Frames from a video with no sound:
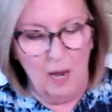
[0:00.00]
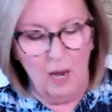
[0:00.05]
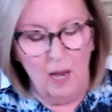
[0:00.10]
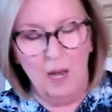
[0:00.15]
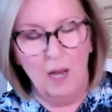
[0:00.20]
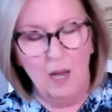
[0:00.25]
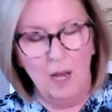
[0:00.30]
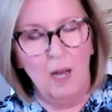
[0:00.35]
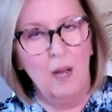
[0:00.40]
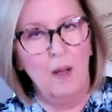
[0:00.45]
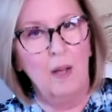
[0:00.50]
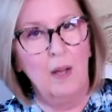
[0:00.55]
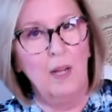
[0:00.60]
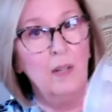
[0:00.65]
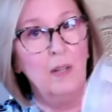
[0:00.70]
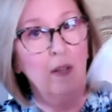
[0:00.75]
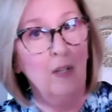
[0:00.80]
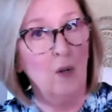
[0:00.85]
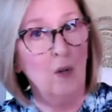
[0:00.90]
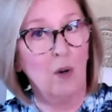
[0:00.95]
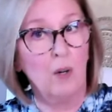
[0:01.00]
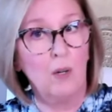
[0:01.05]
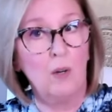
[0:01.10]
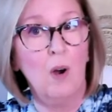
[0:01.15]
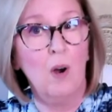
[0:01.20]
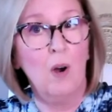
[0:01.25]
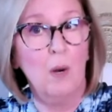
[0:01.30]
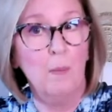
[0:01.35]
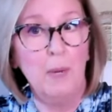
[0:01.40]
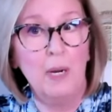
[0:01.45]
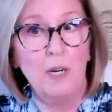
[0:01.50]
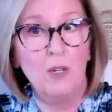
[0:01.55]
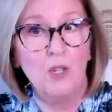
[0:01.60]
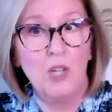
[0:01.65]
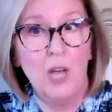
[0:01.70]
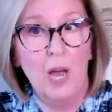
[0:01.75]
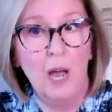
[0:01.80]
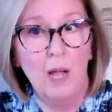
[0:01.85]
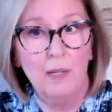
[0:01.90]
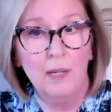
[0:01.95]
Uh, your karmic
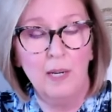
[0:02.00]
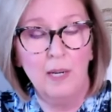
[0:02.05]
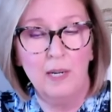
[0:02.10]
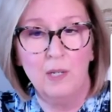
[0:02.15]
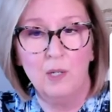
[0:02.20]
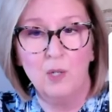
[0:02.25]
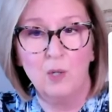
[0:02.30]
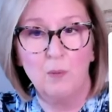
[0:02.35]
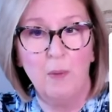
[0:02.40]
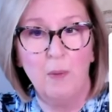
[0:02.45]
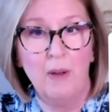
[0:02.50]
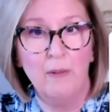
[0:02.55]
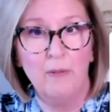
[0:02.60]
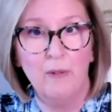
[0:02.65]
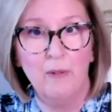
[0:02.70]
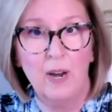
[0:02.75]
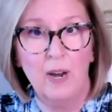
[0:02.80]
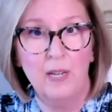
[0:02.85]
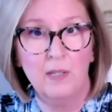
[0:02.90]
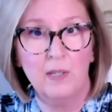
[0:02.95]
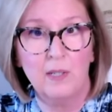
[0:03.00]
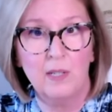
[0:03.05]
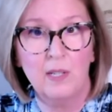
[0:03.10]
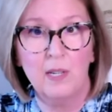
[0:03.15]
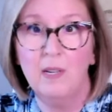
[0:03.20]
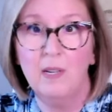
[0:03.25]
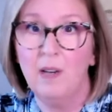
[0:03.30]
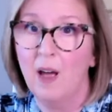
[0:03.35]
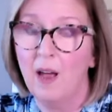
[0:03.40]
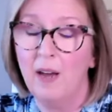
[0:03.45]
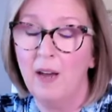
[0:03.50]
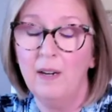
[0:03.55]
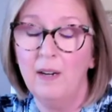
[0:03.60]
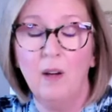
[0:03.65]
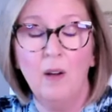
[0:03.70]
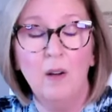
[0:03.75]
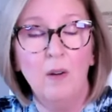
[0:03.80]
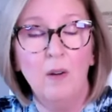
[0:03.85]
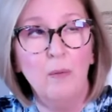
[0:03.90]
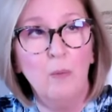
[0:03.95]
challenge, my friends, the Nine
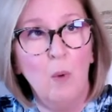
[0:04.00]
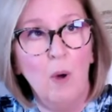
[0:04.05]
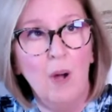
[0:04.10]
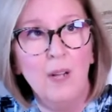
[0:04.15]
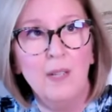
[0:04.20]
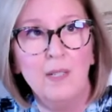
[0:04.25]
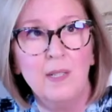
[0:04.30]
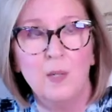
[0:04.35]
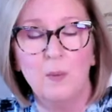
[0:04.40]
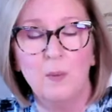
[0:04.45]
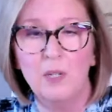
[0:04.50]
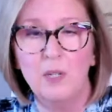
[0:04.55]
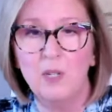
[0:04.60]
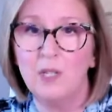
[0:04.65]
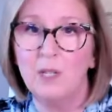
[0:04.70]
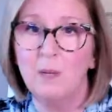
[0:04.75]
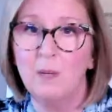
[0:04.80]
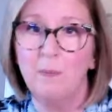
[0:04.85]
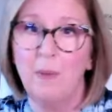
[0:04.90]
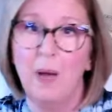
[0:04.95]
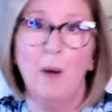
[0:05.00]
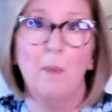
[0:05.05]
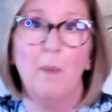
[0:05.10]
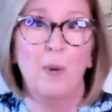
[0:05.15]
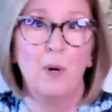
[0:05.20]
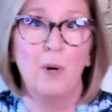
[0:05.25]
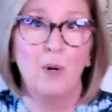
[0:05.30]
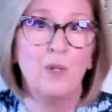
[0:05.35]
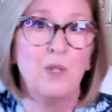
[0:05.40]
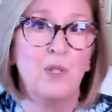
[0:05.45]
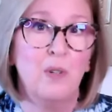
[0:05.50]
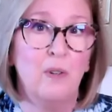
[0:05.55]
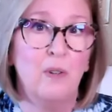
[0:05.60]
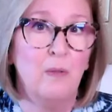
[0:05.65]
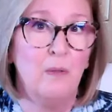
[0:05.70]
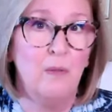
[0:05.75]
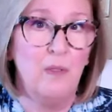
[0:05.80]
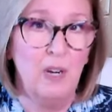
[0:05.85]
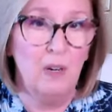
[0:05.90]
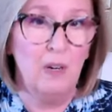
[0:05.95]
of Wands, which is about
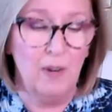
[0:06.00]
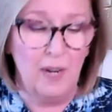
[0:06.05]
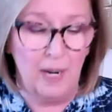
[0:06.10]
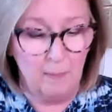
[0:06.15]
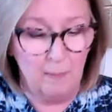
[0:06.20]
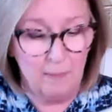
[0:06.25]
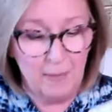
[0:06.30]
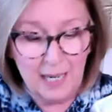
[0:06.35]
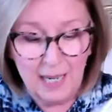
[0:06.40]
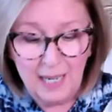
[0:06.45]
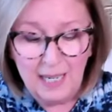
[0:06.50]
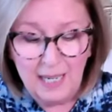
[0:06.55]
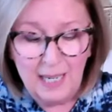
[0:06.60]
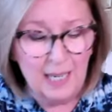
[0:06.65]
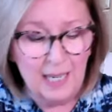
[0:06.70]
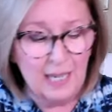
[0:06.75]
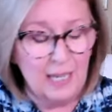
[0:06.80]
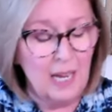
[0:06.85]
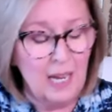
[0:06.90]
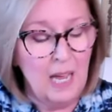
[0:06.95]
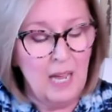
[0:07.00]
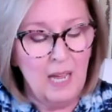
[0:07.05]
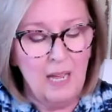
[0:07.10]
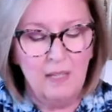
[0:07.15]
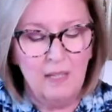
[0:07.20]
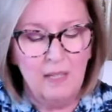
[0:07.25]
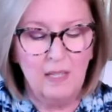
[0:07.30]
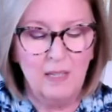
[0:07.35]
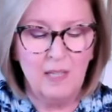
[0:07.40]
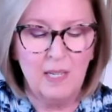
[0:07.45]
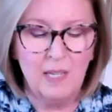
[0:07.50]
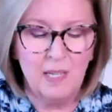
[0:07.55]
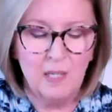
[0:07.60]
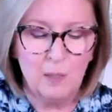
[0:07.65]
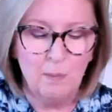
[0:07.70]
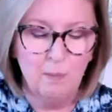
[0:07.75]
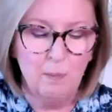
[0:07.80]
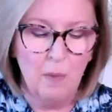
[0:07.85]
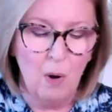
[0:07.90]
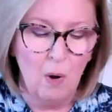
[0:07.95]
persevering, meaning that
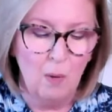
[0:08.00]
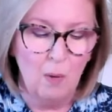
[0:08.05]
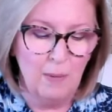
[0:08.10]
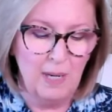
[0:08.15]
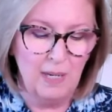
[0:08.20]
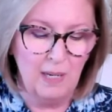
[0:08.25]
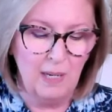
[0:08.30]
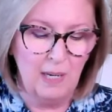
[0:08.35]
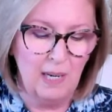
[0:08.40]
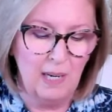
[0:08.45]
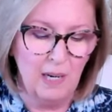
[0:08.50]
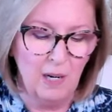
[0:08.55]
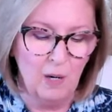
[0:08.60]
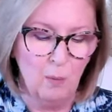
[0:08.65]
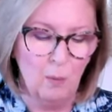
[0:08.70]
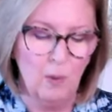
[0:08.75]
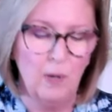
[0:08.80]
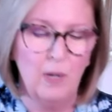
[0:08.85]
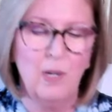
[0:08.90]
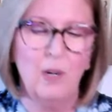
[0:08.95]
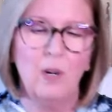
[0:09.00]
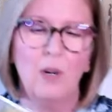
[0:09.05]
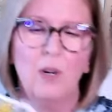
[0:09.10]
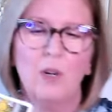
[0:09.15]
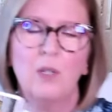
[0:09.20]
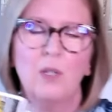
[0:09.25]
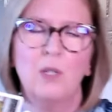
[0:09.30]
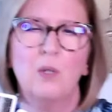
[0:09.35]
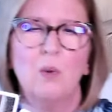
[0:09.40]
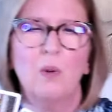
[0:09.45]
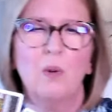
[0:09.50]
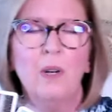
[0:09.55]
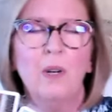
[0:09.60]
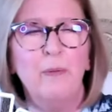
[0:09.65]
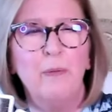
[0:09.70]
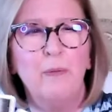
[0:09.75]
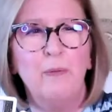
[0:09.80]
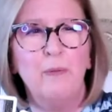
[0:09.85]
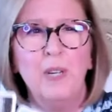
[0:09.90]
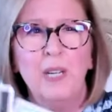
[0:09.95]
this moment here where you're sort
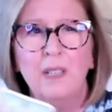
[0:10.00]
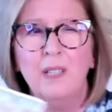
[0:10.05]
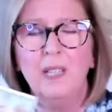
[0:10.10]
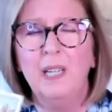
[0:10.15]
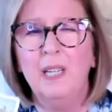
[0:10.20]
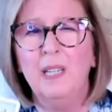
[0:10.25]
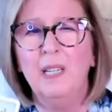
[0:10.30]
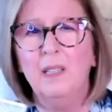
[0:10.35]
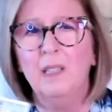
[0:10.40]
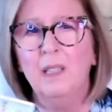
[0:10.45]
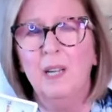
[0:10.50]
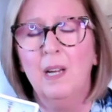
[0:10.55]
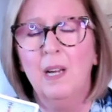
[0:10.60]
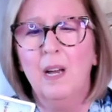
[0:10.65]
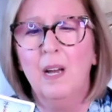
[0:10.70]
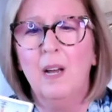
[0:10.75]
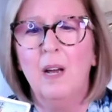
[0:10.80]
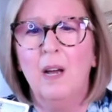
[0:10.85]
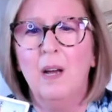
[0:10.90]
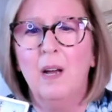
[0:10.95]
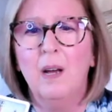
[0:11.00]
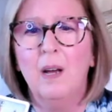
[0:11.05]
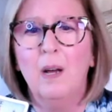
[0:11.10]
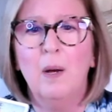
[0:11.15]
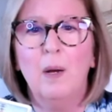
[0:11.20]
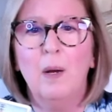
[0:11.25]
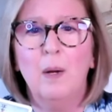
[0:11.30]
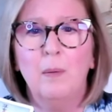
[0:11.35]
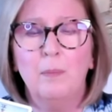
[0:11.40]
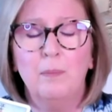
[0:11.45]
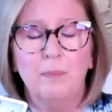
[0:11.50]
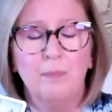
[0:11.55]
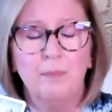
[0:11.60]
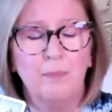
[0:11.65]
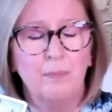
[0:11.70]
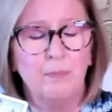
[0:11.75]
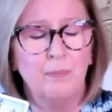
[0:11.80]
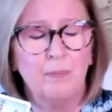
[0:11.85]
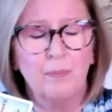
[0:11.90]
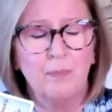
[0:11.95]
of feeling
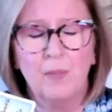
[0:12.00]
um,